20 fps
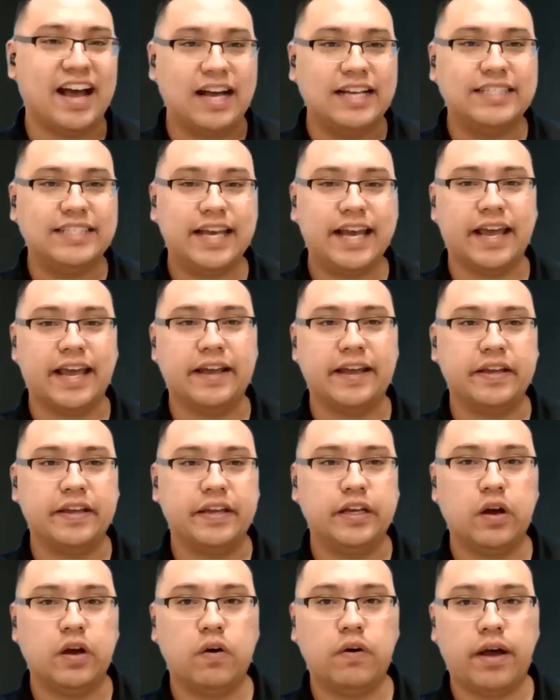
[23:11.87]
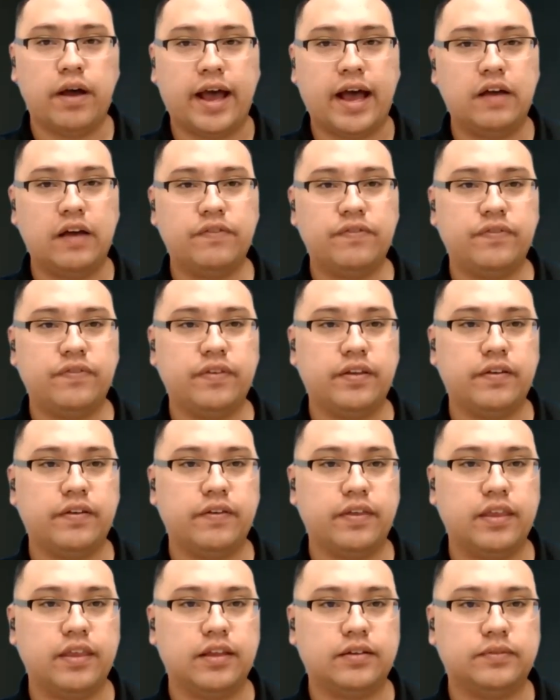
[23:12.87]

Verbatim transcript: yeah, a day. You know how a day.